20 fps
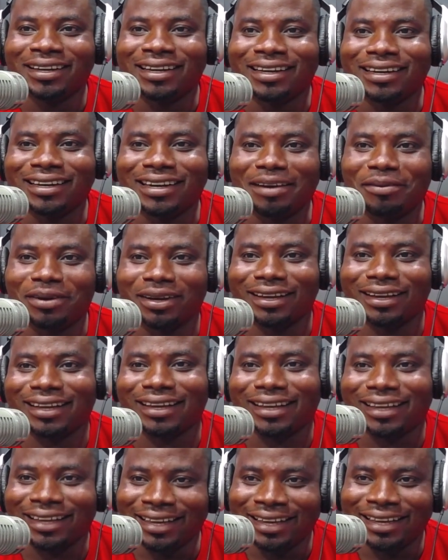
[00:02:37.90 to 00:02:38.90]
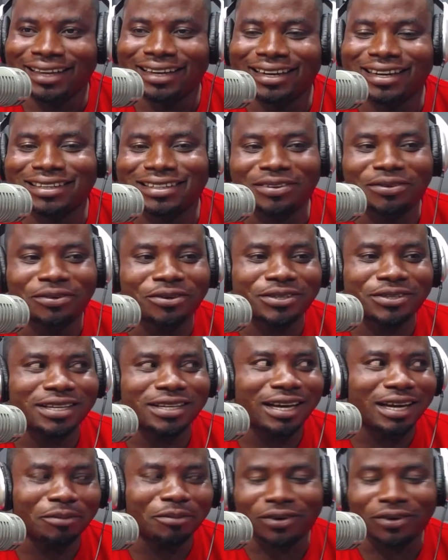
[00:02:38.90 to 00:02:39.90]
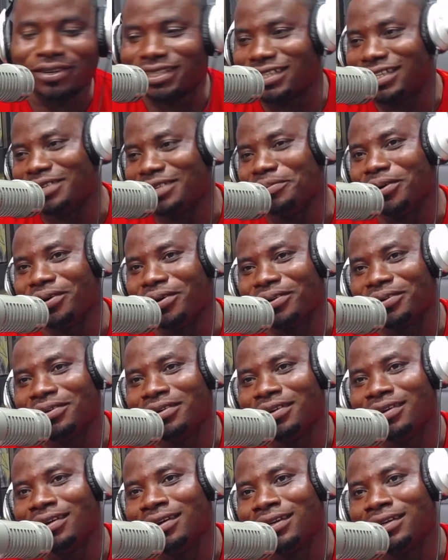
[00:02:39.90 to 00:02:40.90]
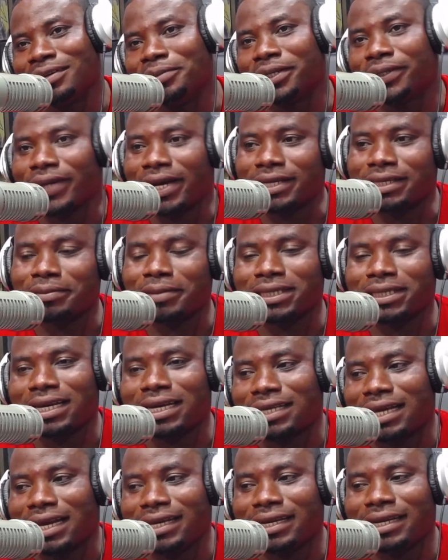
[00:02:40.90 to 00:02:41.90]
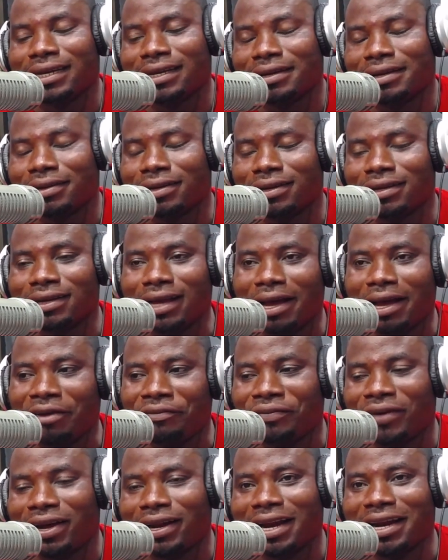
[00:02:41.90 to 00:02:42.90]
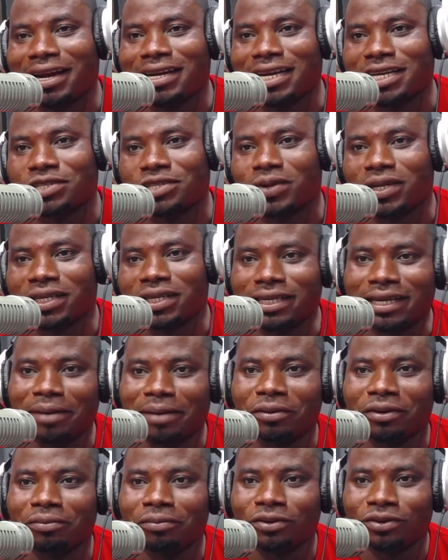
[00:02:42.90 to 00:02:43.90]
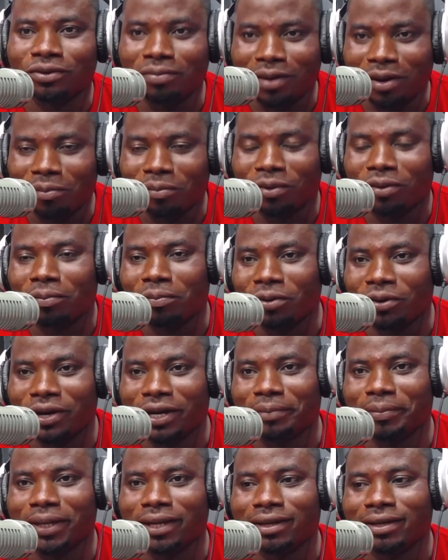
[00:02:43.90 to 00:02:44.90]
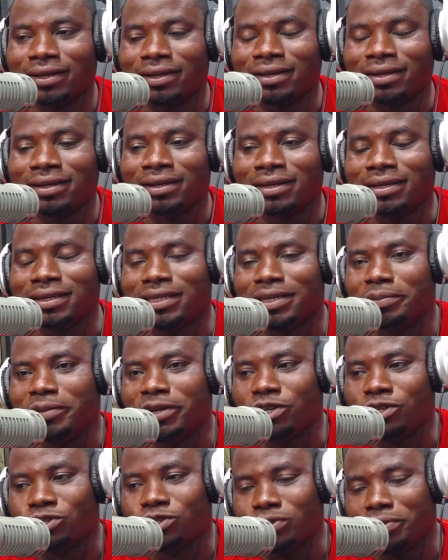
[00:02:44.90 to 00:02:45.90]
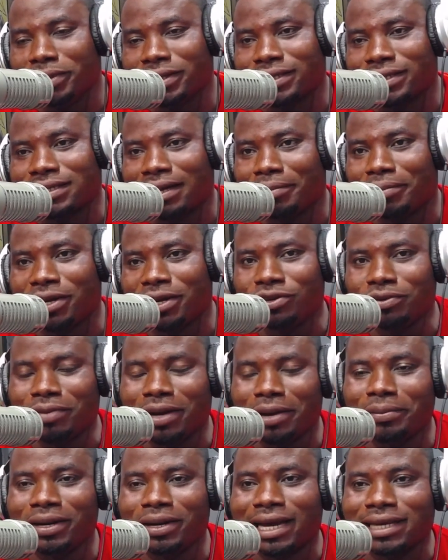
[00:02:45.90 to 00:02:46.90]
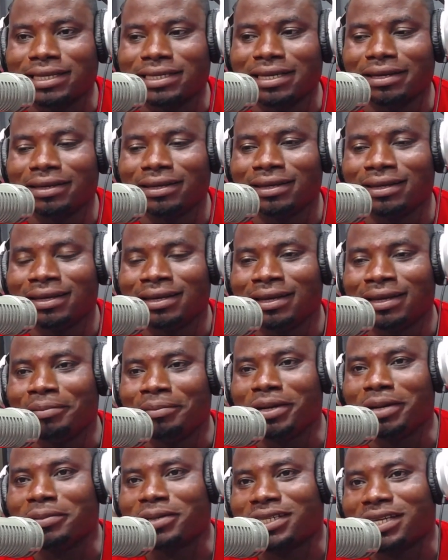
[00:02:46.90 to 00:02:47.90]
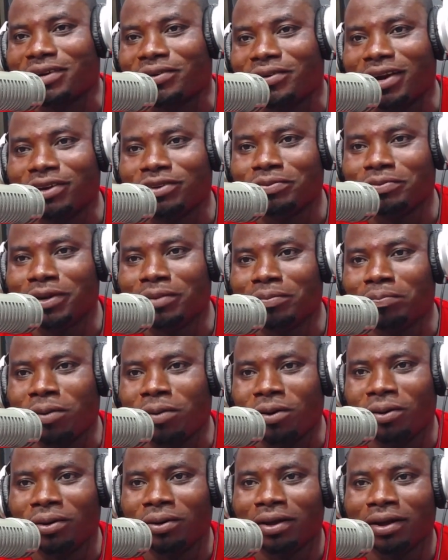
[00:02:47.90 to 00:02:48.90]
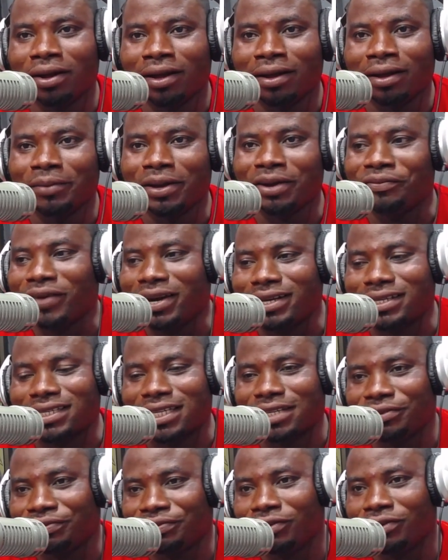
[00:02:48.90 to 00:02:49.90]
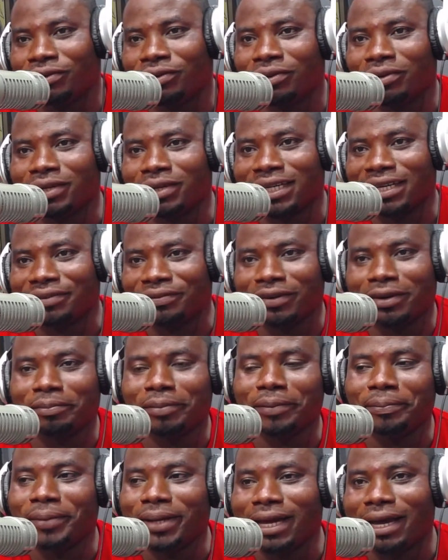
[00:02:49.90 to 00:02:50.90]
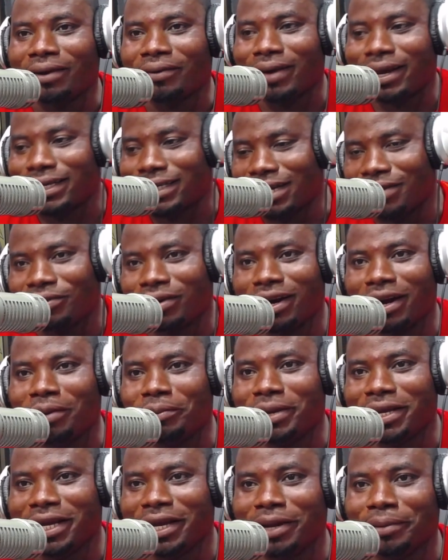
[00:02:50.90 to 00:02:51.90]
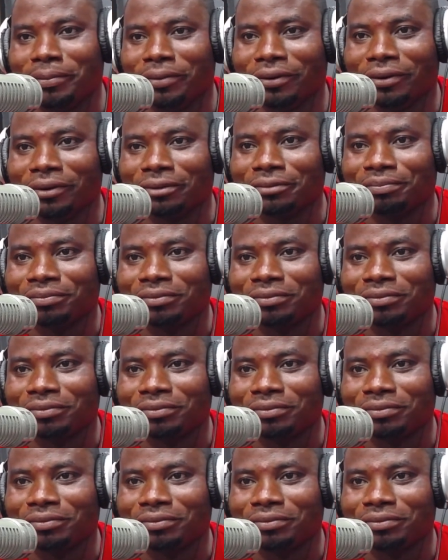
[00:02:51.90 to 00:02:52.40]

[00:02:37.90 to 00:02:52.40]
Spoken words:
Nes a goose nanum consider more. Then me try some sasa ye a fan another strategy with my bo nibi. It may you soon, sir, but do baby nasse. But the messa cloud to me bo may very skillful devil be a crutch and one ye ebono.